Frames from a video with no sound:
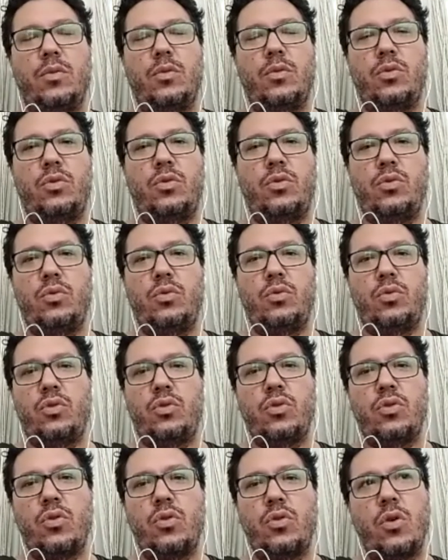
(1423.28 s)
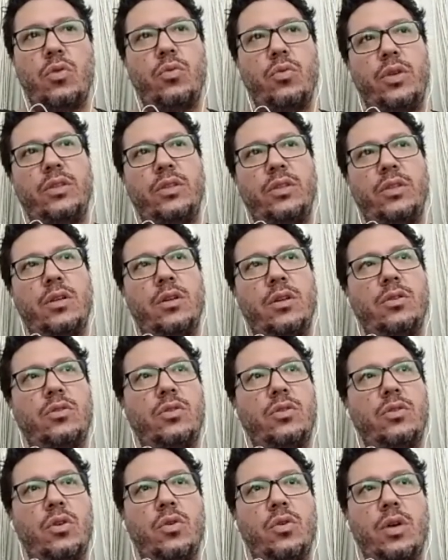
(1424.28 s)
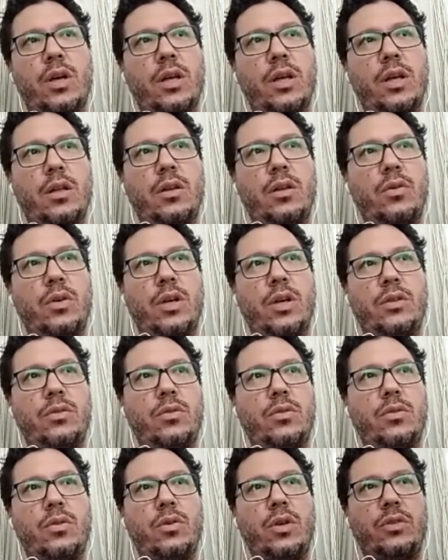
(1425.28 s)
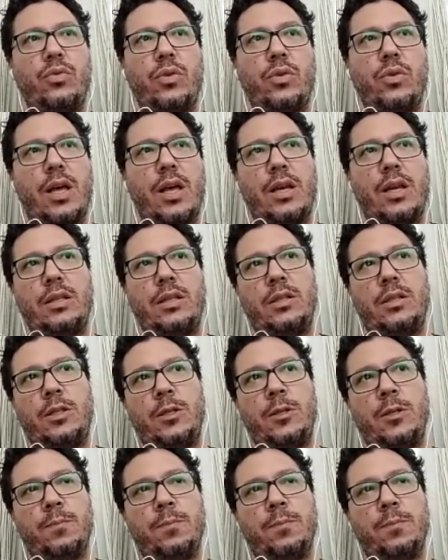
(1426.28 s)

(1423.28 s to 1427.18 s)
do your own research. Look at reality.